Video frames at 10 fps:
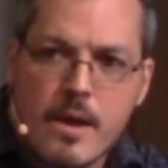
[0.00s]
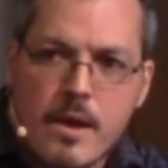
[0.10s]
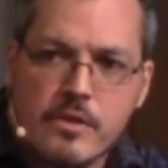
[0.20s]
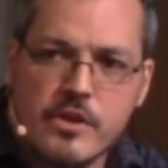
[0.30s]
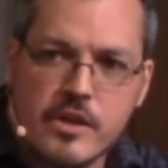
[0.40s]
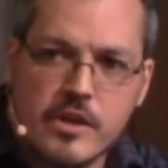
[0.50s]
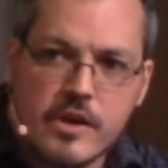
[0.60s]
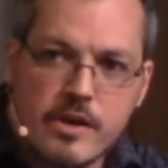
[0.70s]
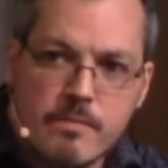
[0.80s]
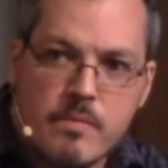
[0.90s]

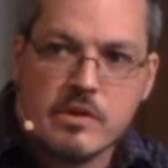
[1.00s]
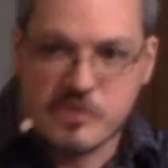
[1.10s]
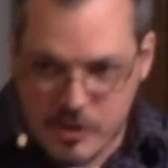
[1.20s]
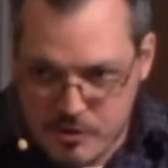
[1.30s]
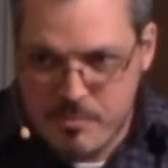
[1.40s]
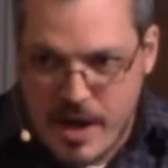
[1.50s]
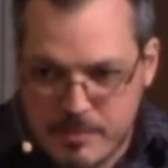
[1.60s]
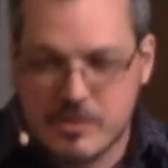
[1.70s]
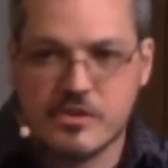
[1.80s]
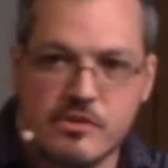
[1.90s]
The Southern
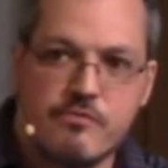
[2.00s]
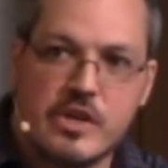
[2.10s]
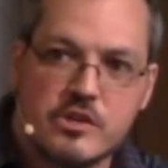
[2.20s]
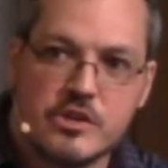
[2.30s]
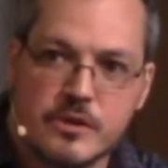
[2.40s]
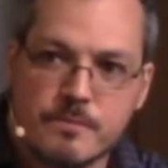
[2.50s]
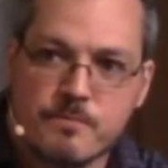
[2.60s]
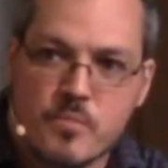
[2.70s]
Baptist Convention,